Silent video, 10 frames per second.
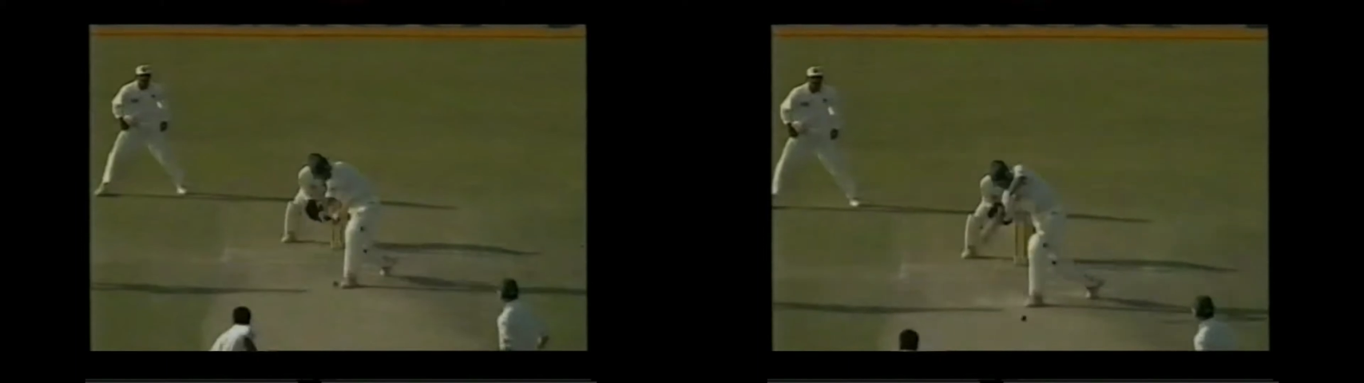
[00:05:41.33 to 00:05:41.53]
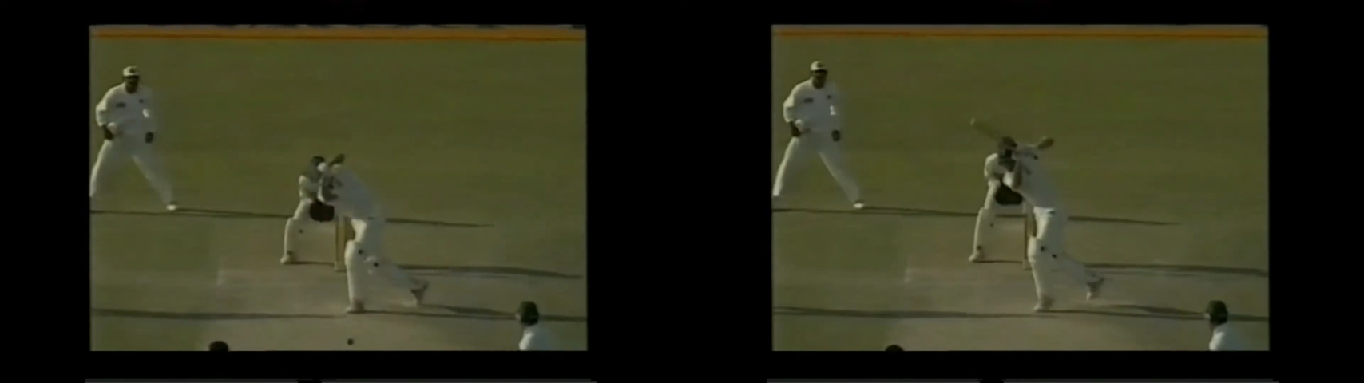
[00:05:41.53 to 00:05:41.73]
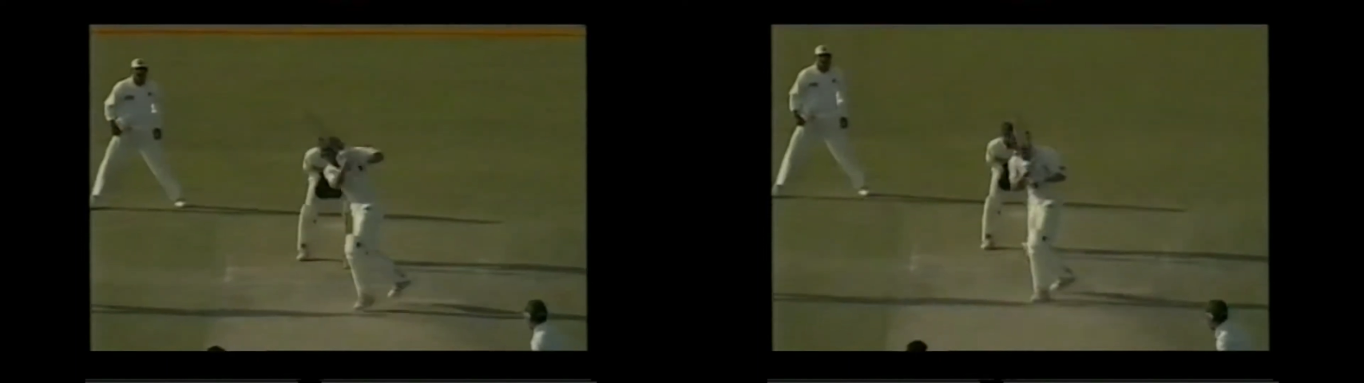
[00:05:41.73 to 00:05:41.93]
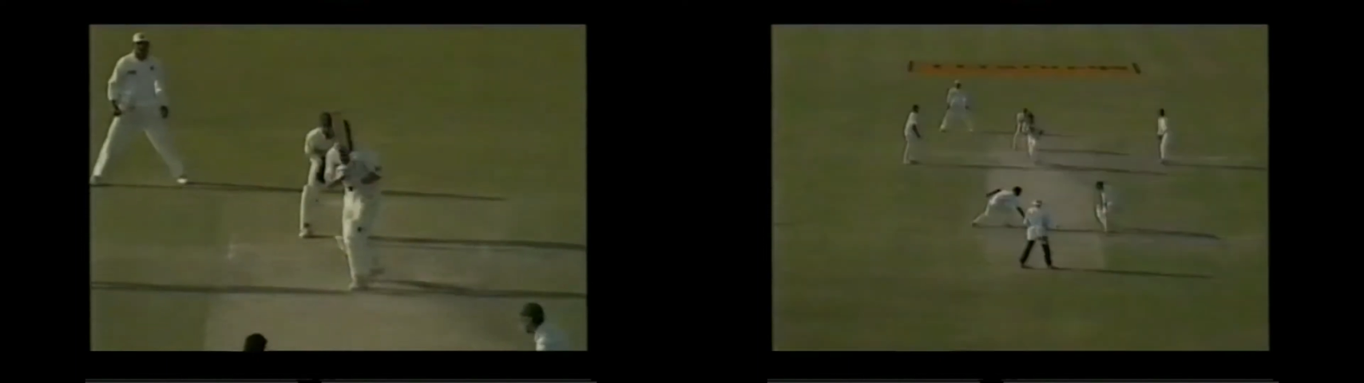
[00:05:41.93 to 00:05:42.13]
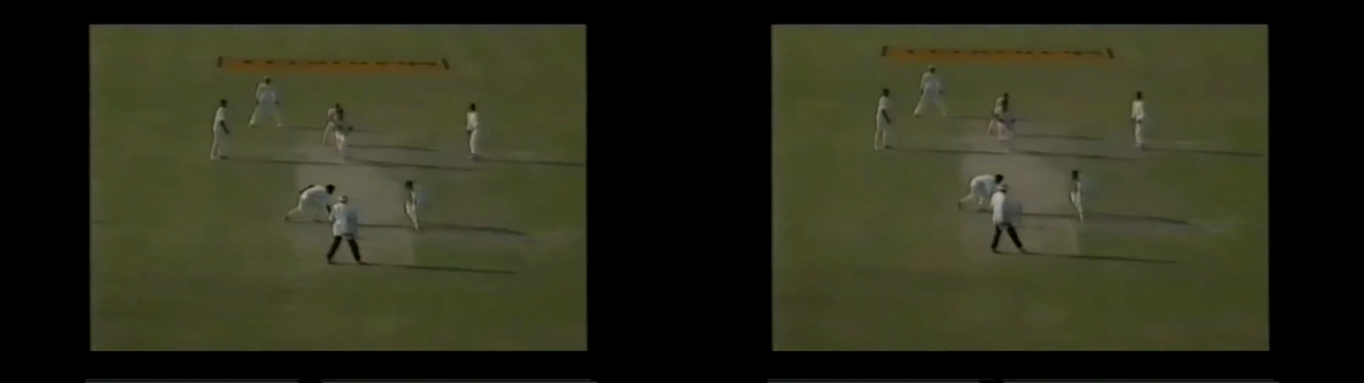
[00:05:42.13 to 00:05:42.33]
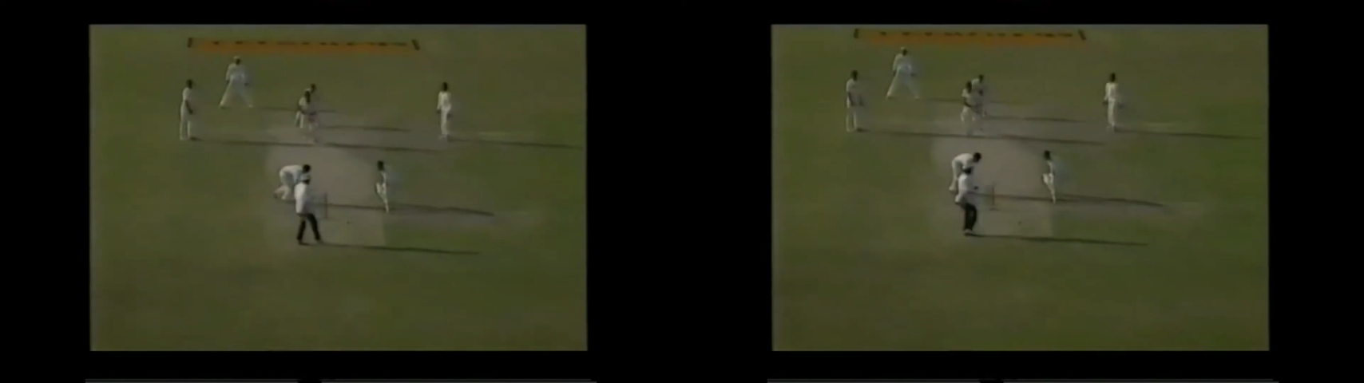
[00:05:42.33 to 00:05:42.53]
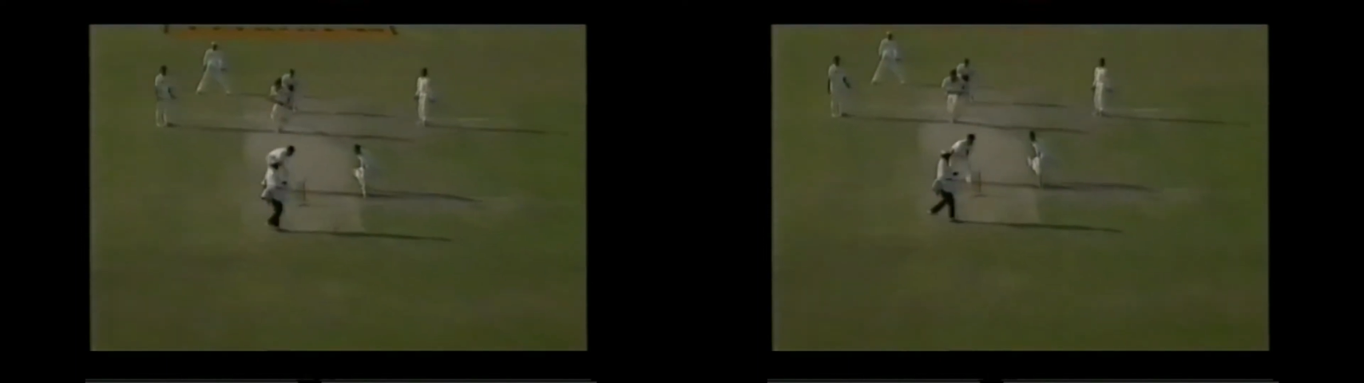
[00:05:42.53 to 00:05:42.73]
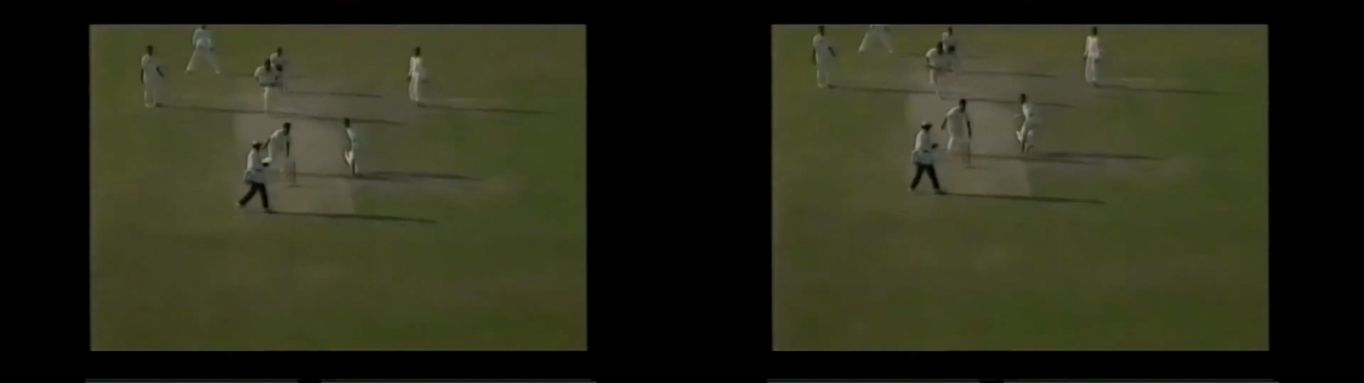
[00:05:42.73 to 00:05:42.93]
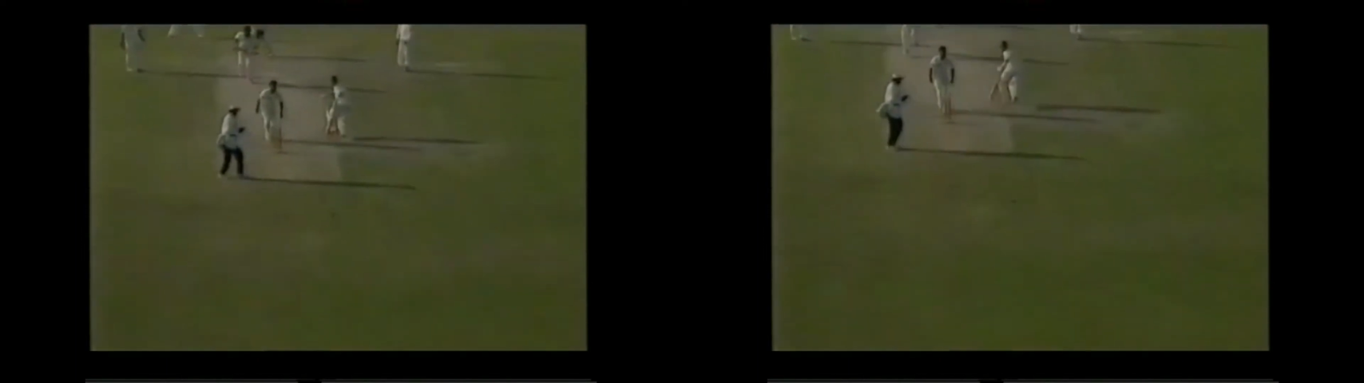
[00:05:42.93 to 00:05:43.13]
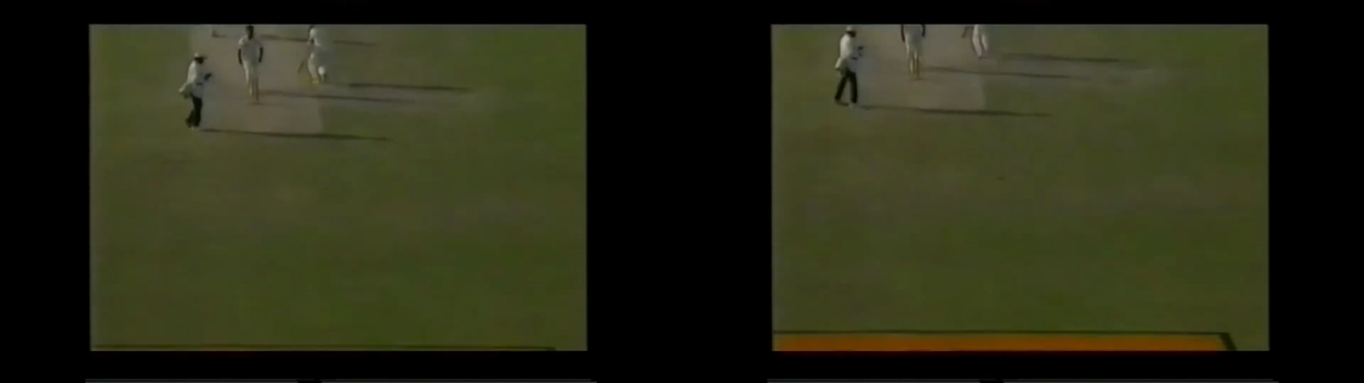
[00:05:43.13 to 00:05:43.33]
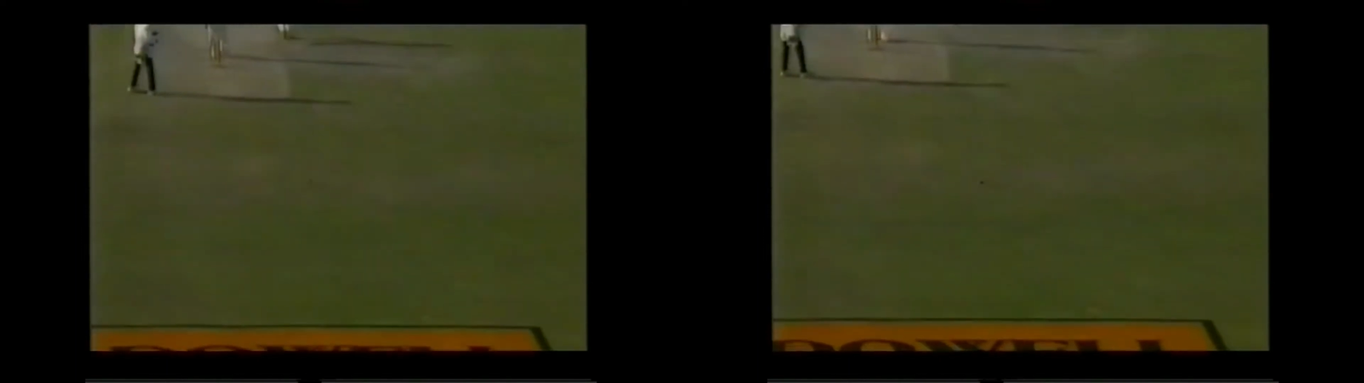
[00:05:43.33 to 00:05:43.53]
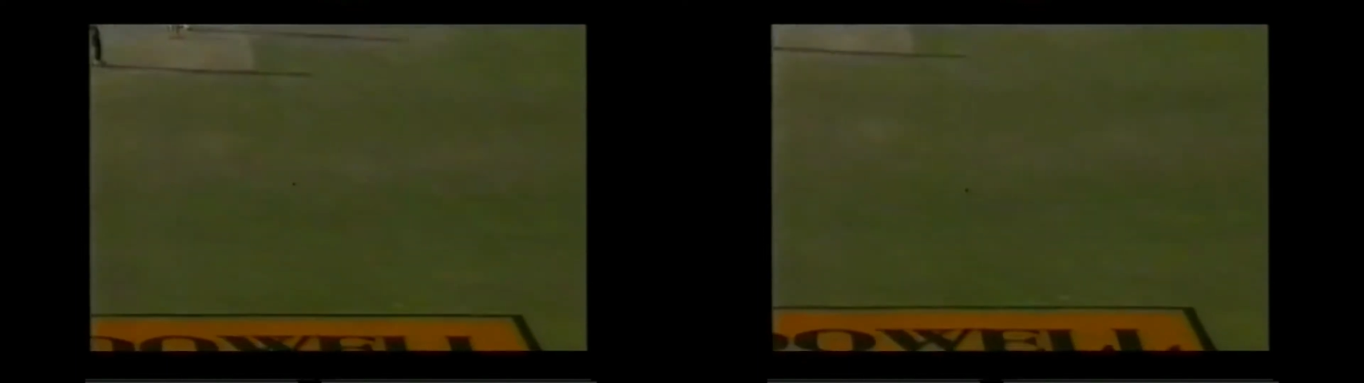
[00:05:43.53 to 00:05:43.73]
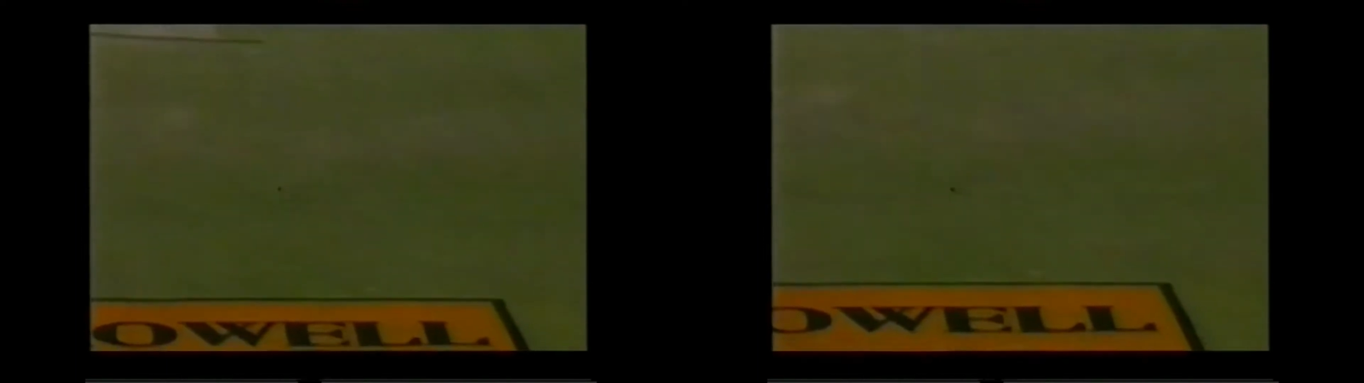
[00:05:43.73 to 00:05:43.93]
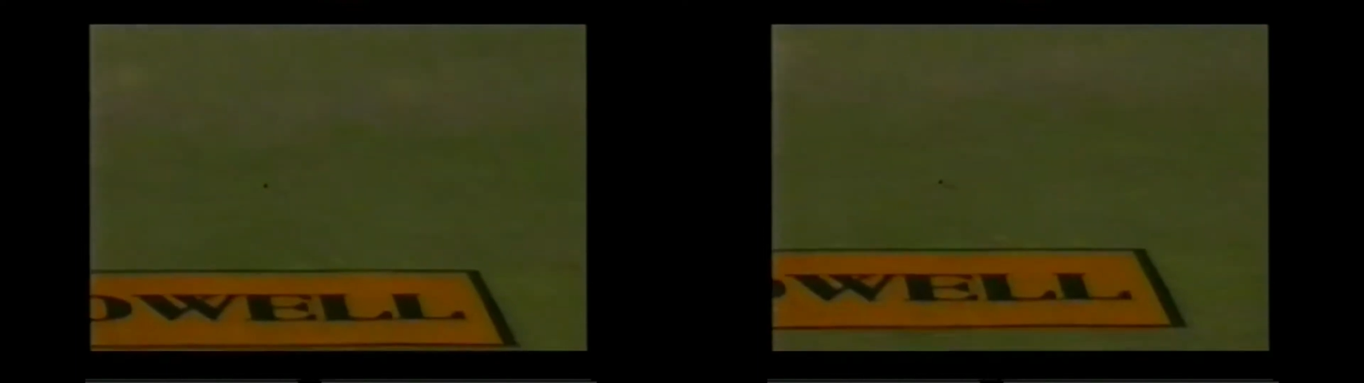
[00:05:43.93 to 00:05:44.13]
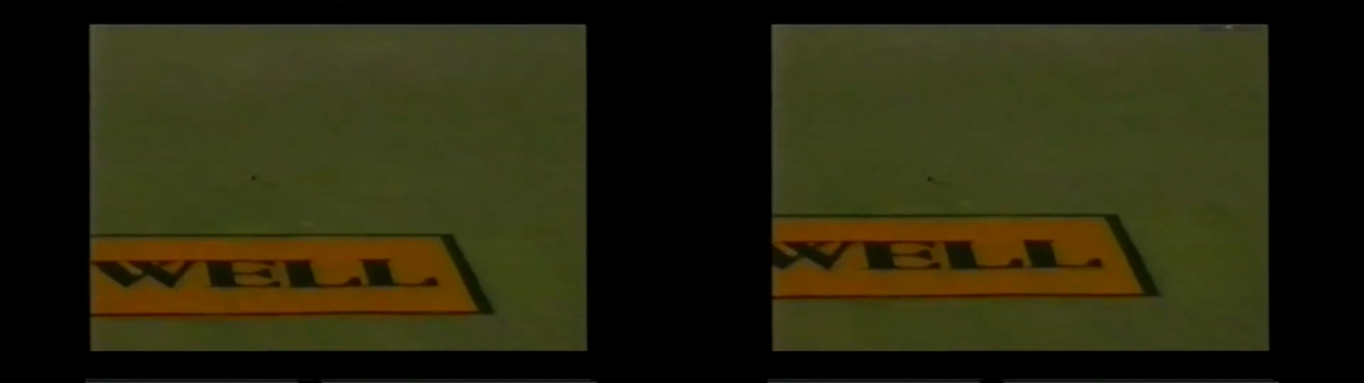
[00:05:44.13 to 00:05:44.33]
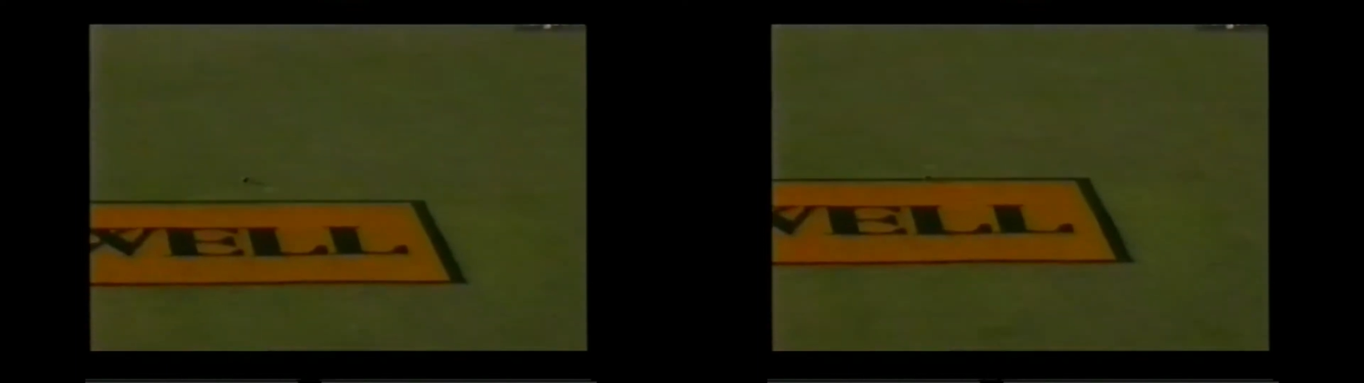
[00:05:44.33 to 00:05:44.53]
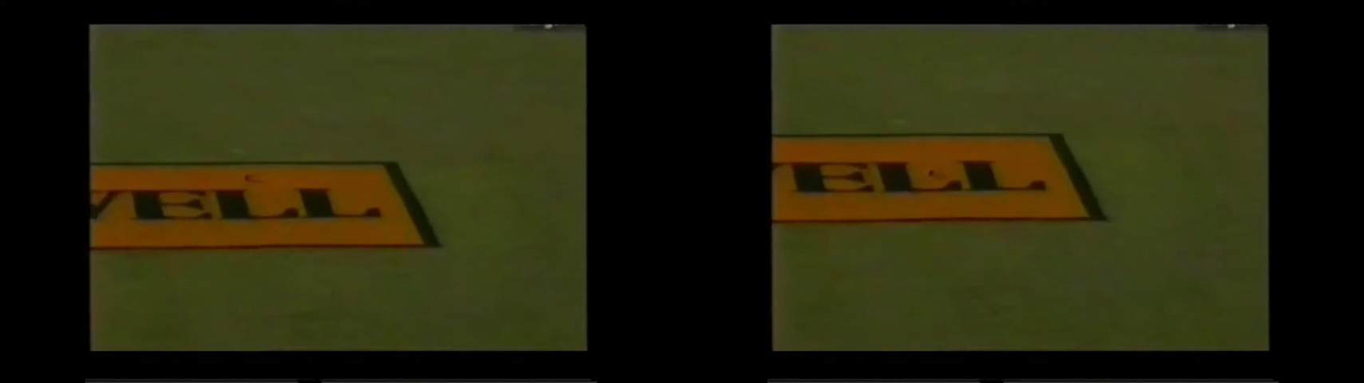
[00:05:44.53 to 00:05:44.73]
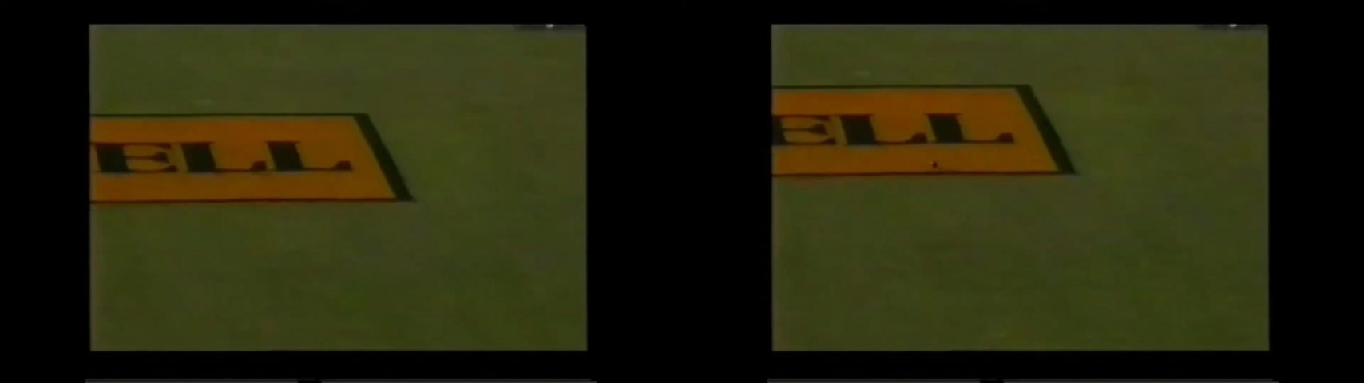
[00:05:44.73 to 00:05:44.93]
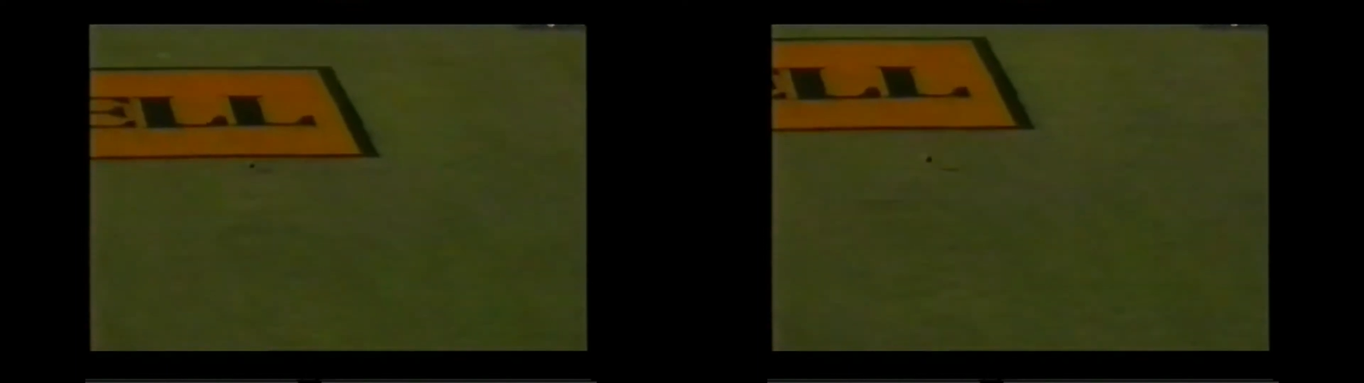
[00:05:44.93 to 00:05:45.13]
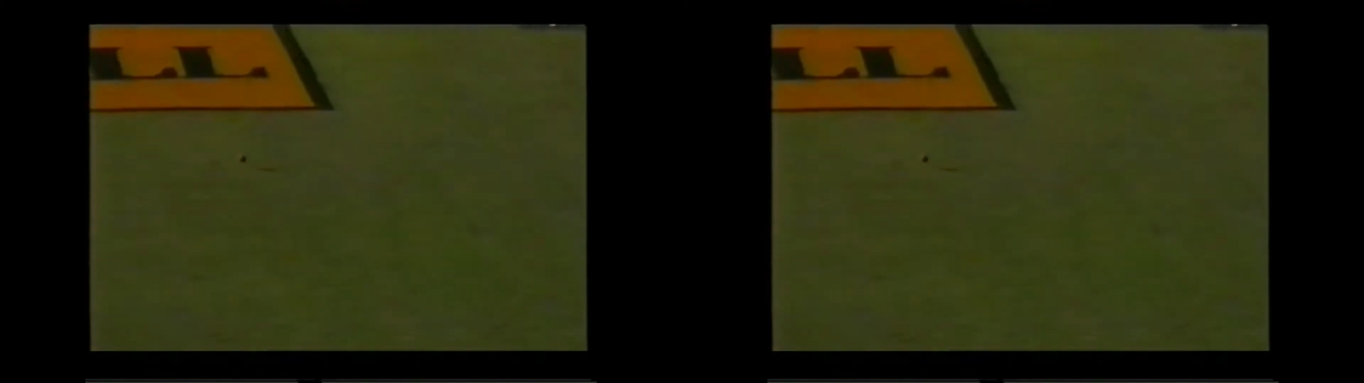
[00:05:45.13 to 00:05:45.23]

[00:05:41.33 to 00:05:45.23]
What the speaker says: [unreadable: no face in view]